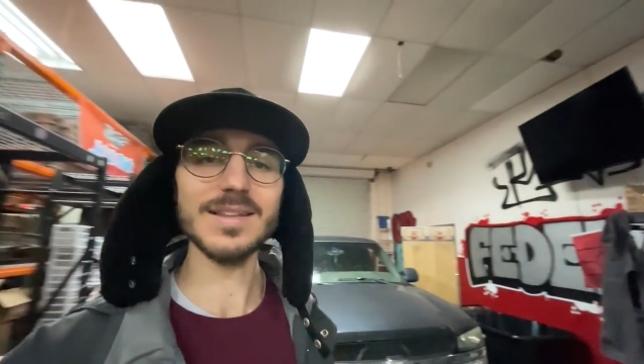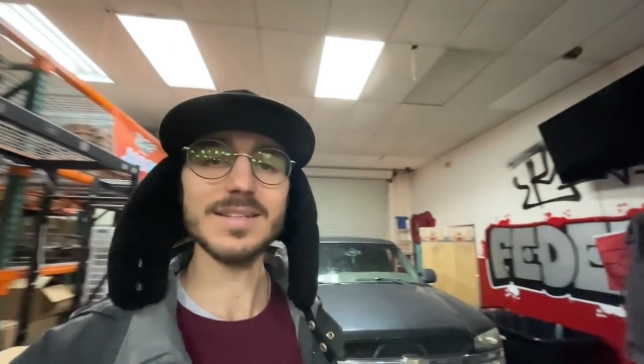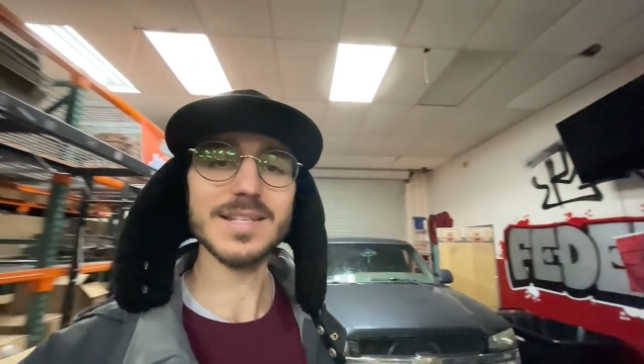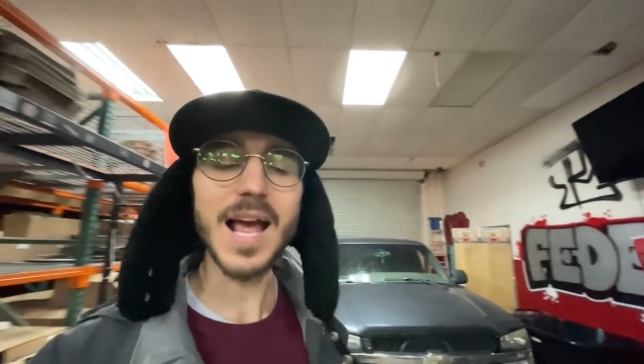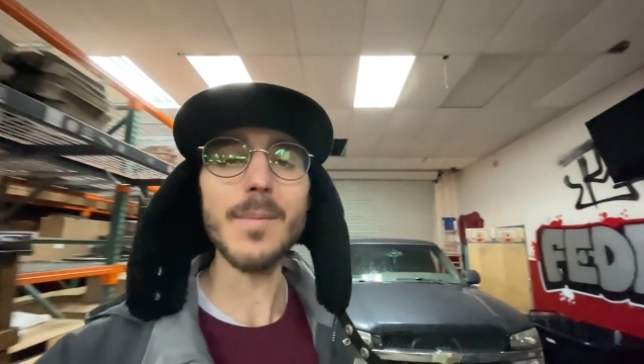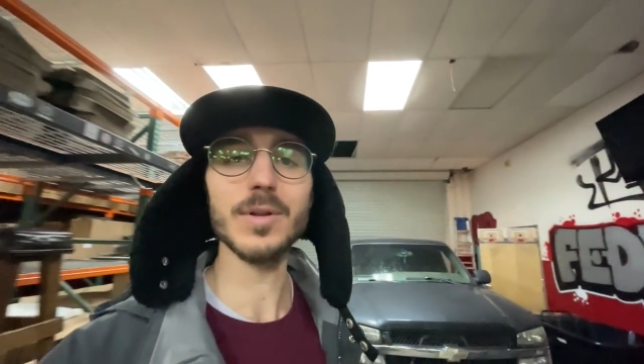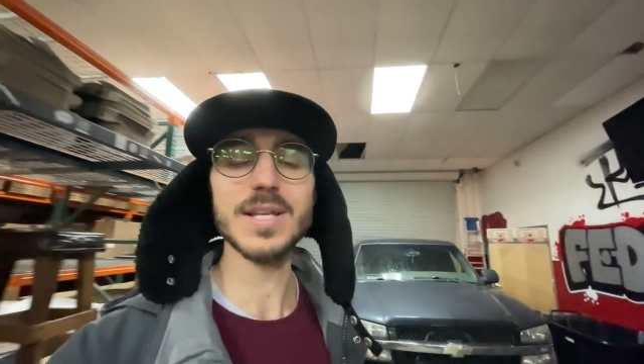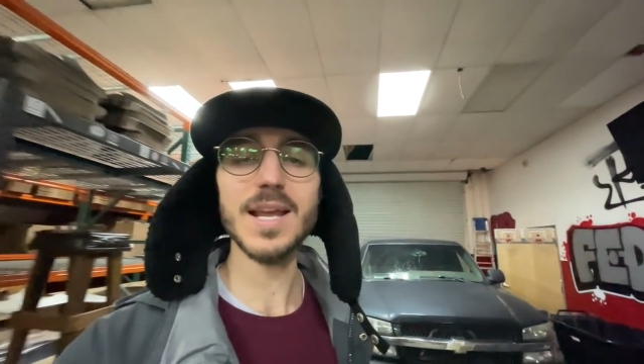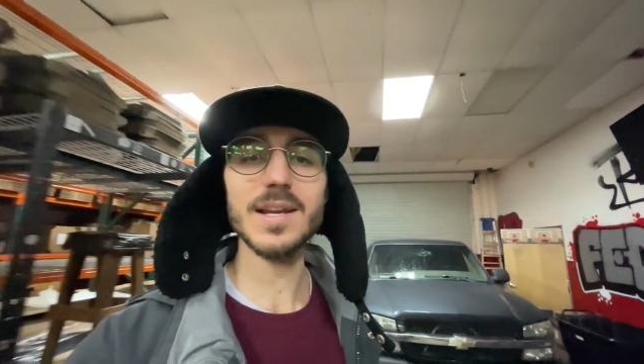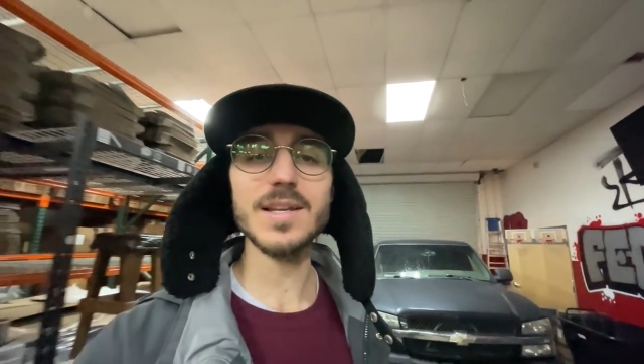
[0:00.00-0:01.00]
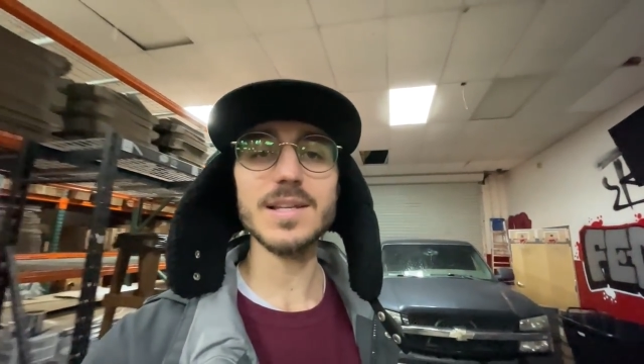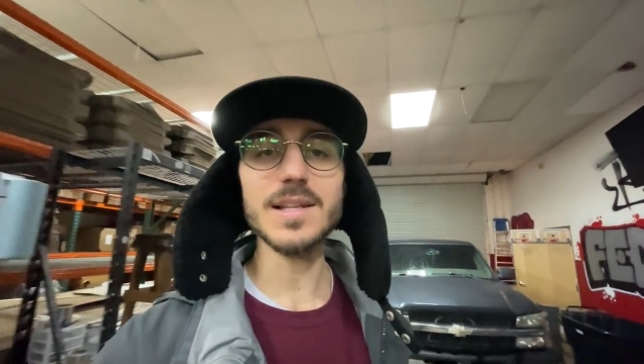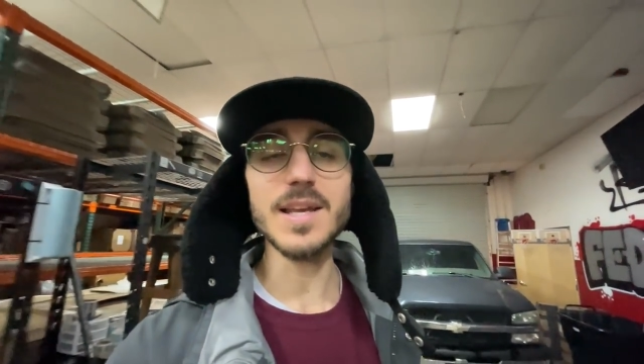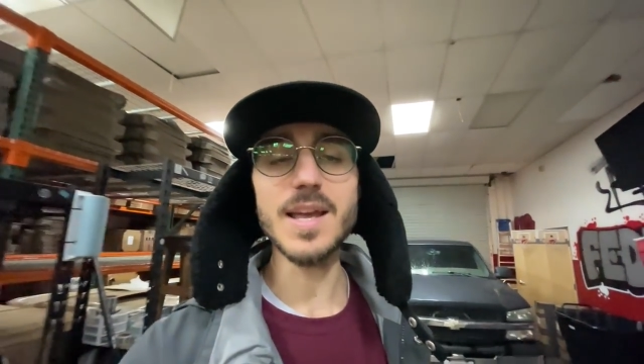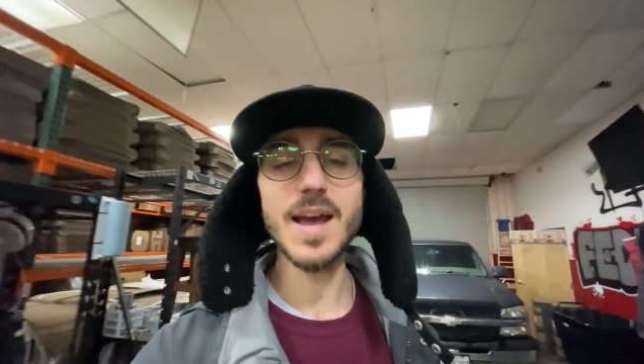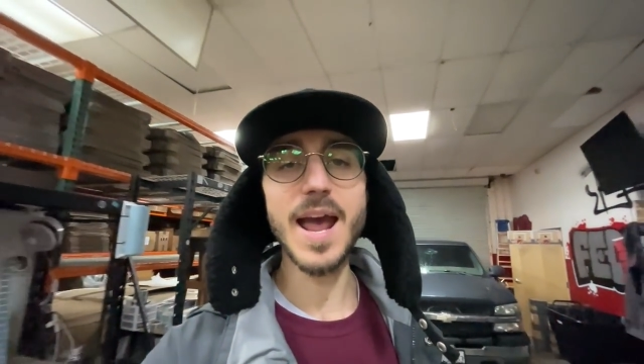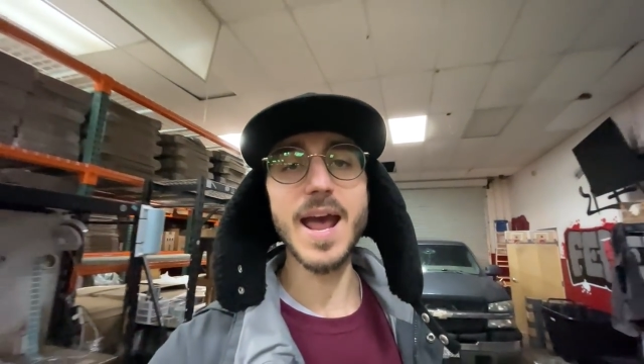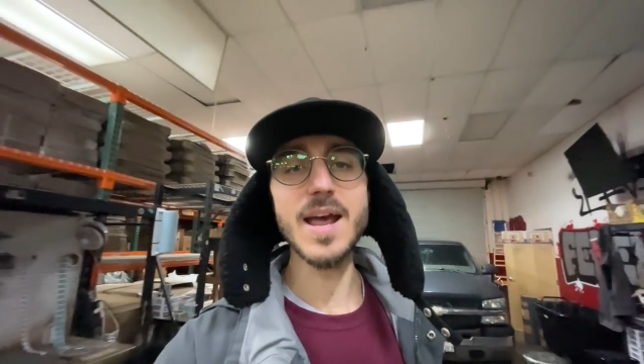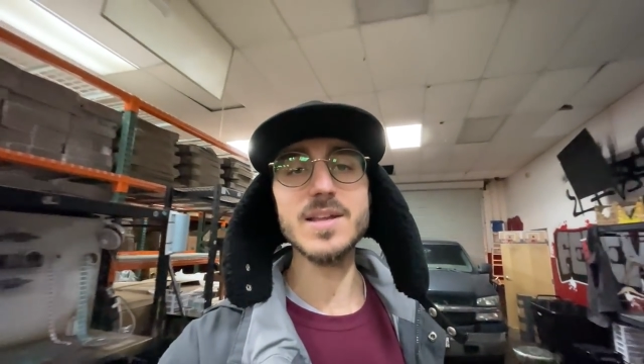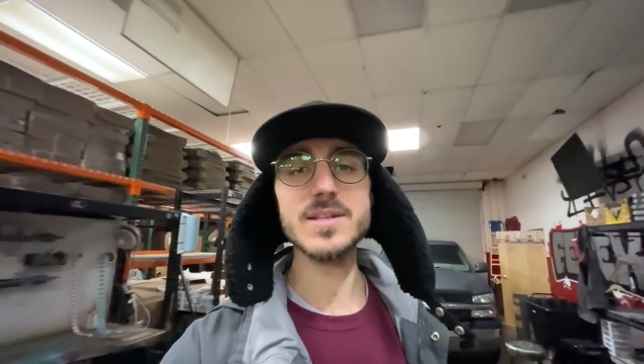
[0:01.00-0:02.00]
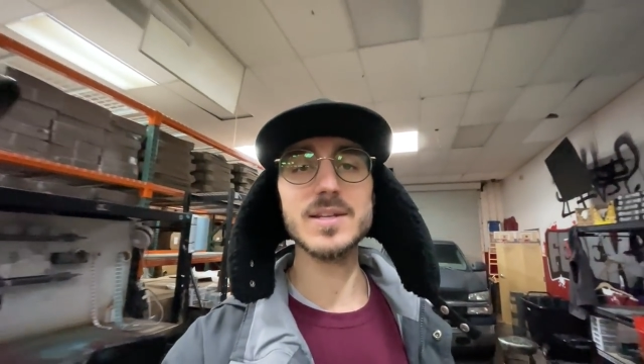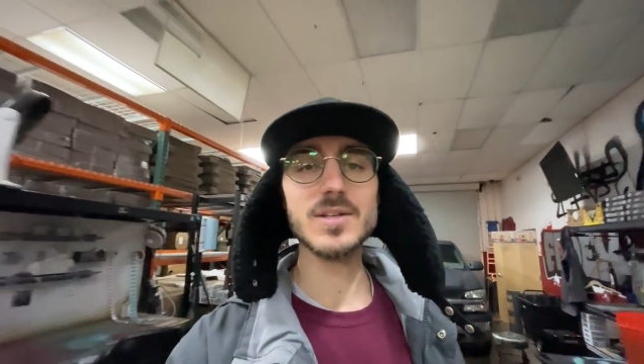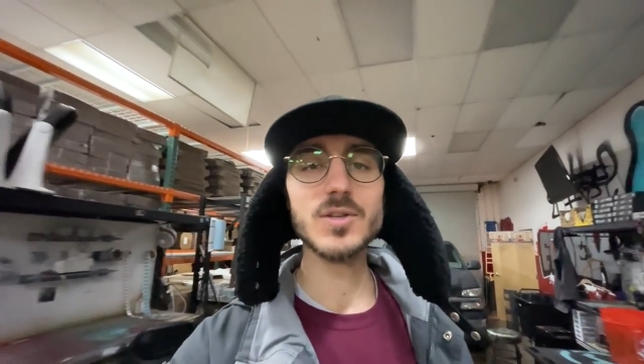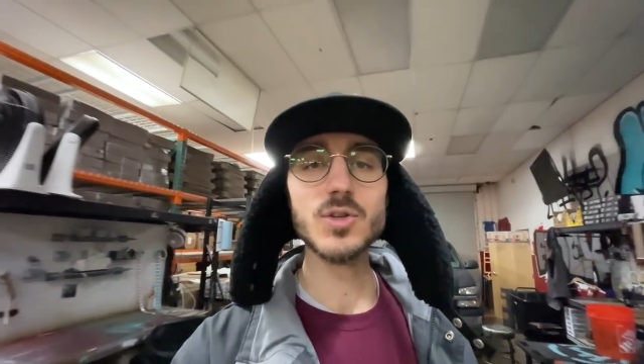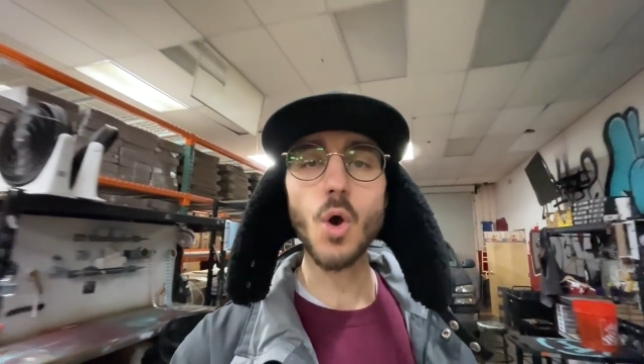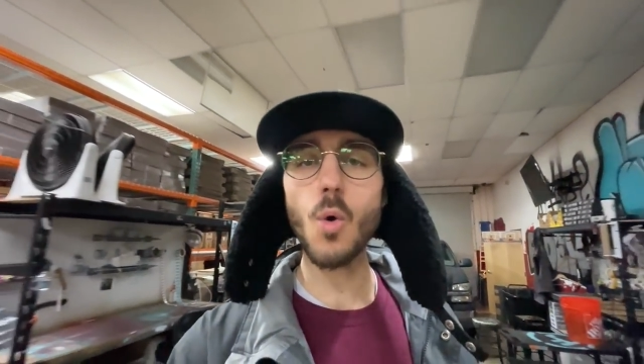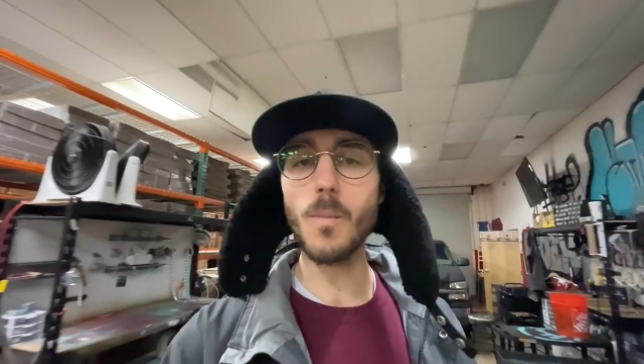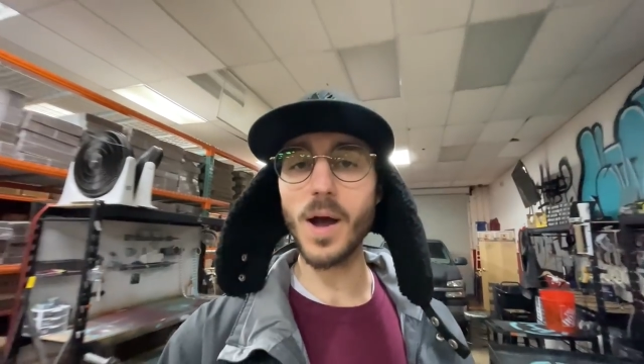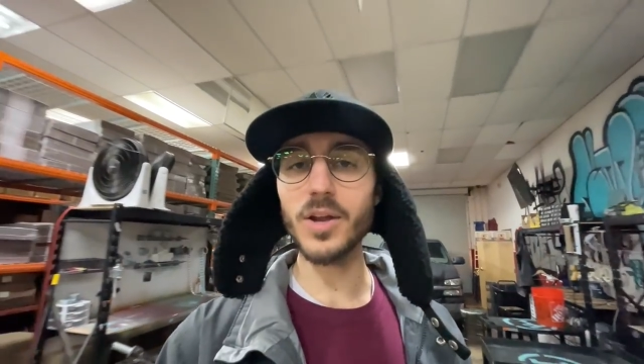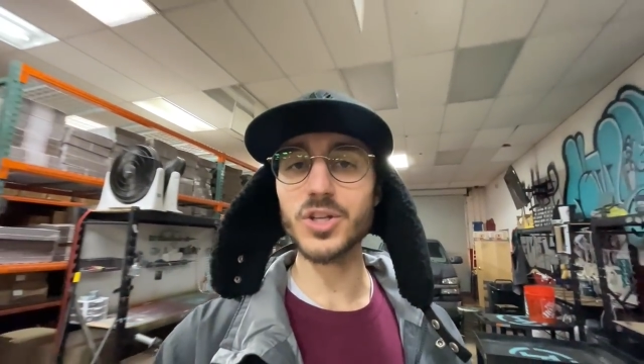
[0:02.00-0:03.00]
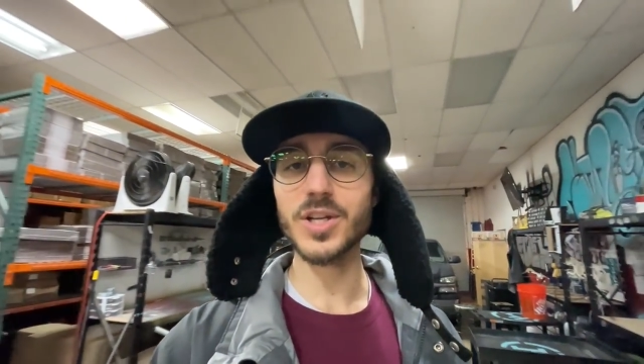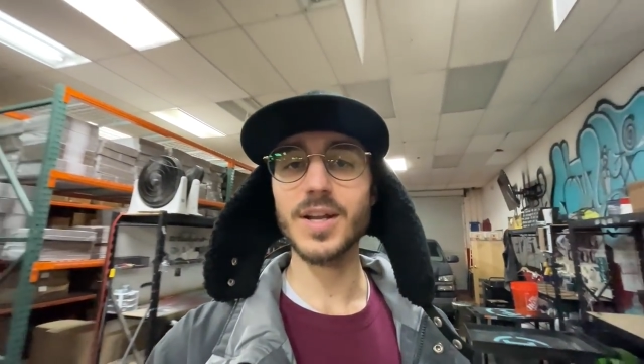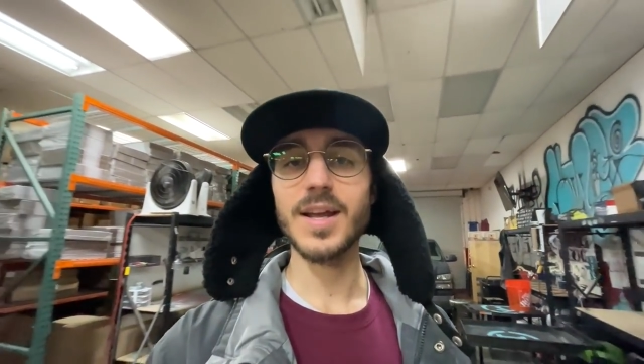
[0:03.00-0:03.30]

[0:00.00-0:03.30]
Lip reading: simultaneously has so much